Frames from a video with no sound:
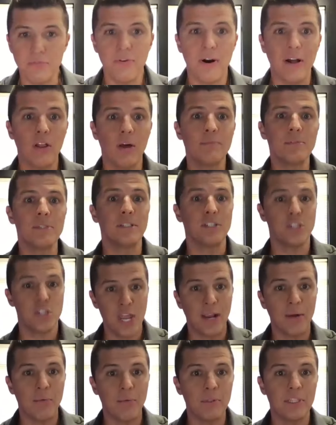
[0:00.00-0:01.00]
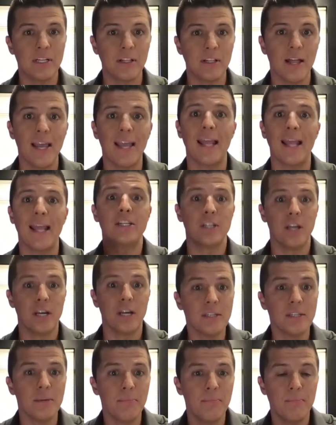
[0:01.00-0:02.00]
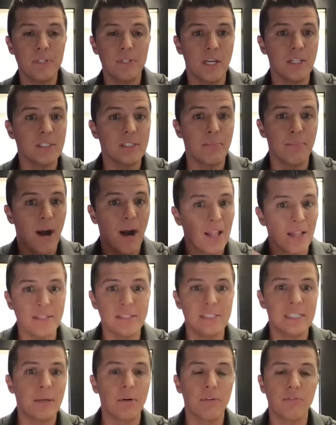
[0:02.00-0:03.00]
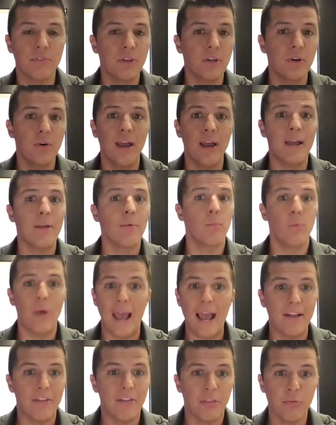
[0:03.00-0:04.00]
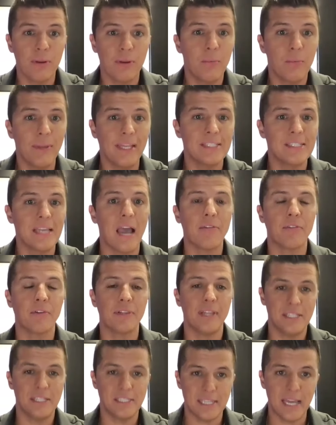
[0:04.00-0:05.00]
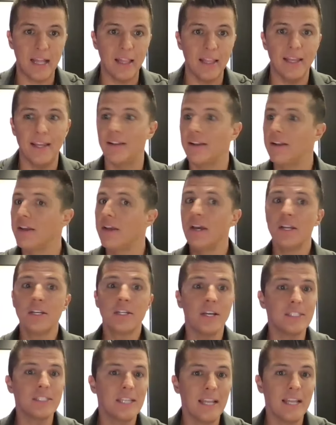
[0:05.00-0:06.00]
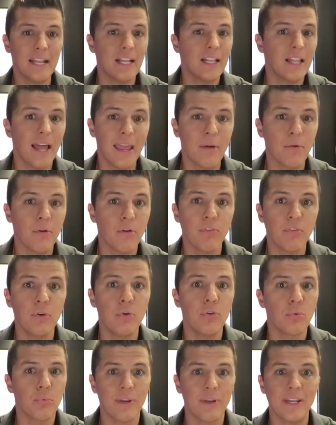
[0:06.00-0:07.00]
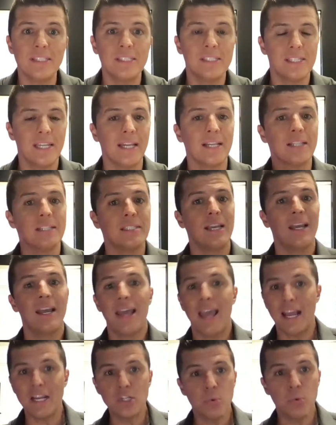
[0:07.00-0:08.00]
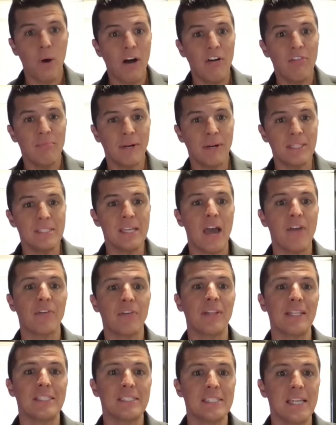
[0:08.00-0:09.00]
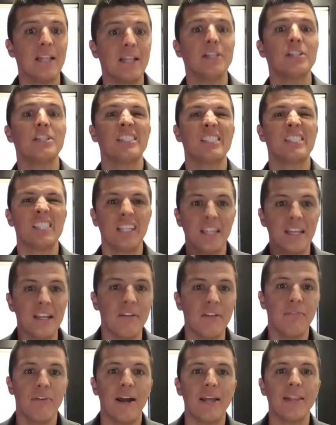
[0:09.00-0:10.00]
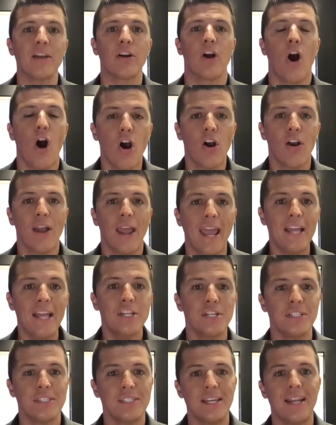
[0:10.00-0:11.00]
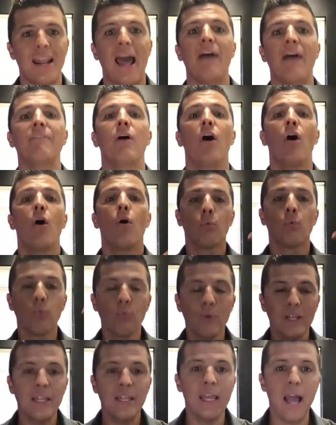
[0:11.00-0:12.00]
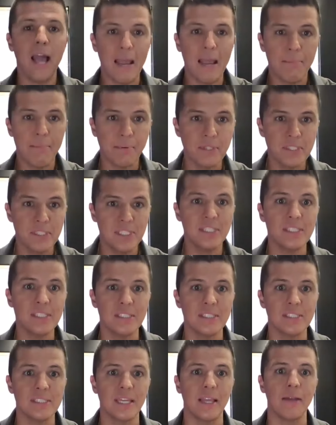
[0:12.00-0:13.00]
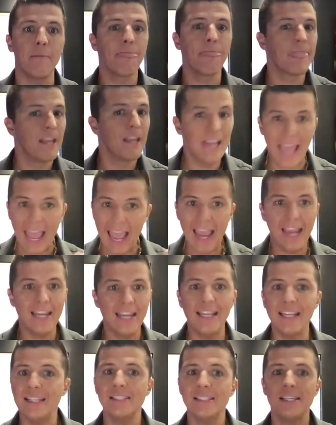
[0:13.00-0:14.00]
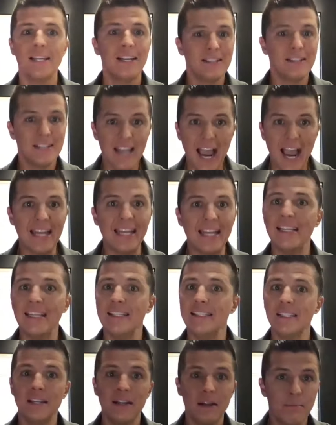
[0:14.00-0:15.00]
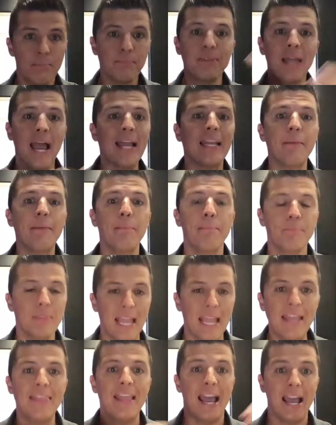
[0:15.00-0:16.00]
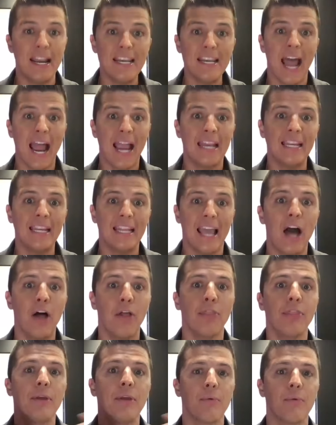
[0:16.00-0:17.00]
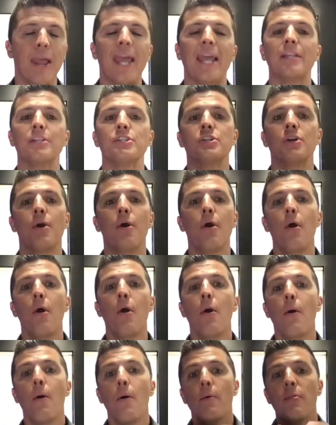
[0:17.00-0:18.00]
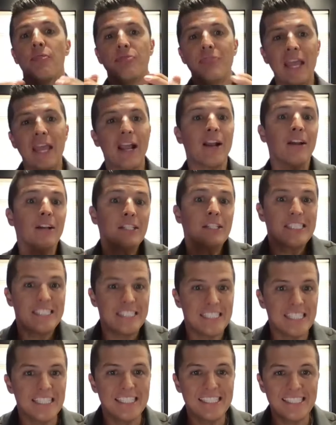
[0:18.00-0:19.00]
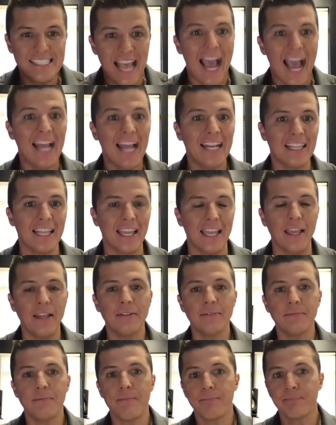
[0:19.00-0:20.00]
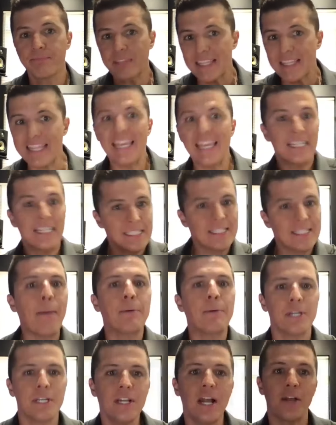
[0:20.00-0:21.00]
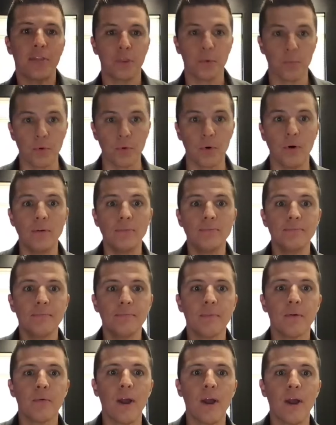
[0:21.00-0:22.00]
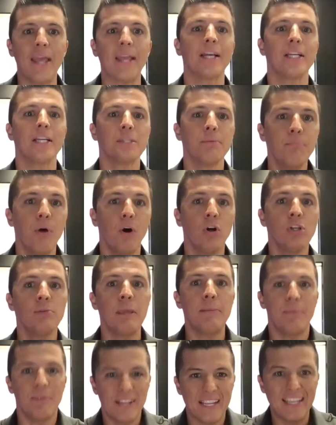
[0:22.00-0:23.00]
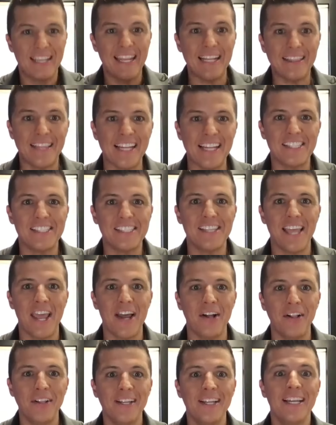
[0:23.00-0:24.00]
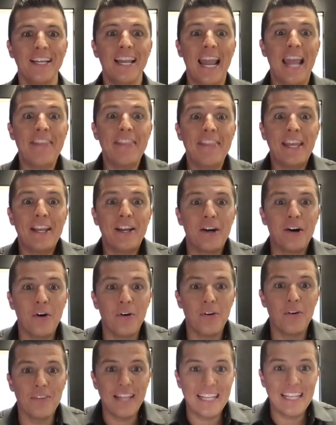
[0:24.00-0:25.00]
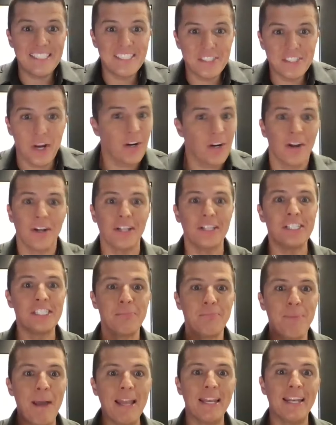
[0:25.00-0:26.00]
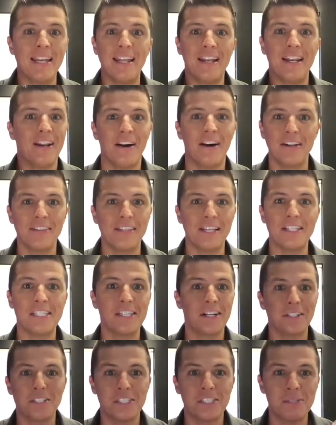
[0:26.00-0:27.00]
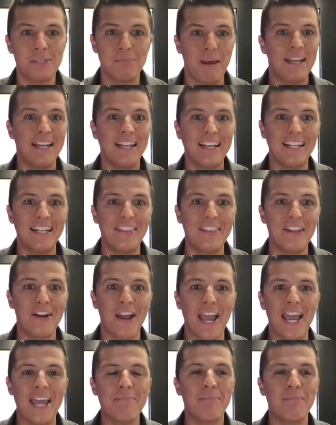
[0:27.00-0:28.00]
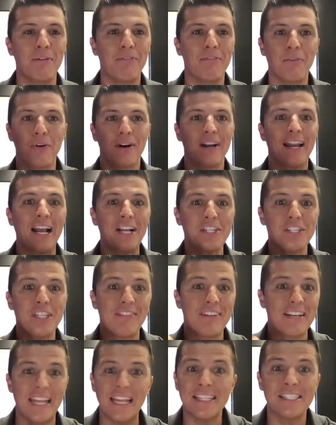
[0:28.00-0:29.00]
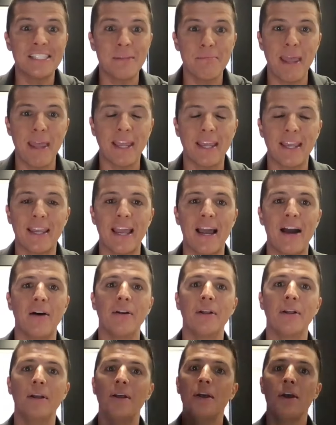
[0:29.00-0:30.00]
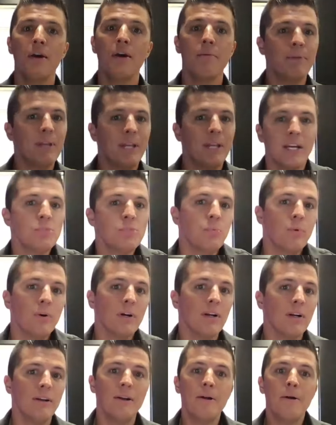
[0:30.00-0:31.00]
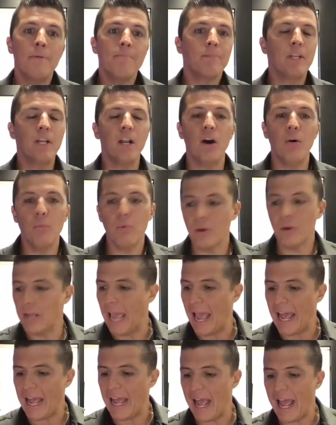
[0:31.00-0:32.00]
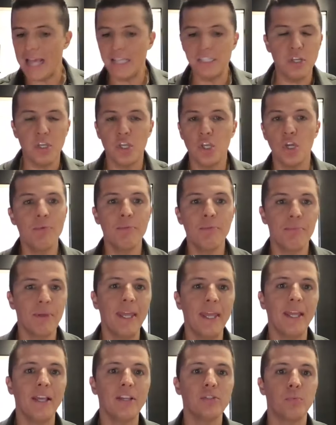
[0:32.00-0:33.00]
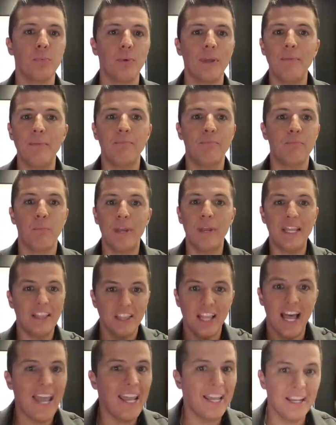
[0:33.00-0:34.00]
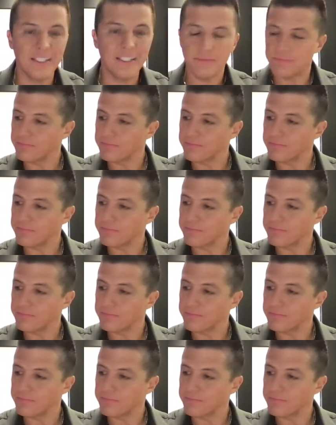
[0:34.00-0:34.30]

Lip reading: follow-ups and check with the client and does a policy review at 3 weeks after they sell it. Does a client review 3, 6, and 12 months after they sell it to solidify? There are agents that have really high persistency, 80s, 90s, 90, in that 90 healthy range. They're sadly the exception, not the rule, right? Because most people get that sale and they go, they start already spending it on, they start spending it in their head before it actually even hits the bank account. Because we're, you know, we're as human beings, we like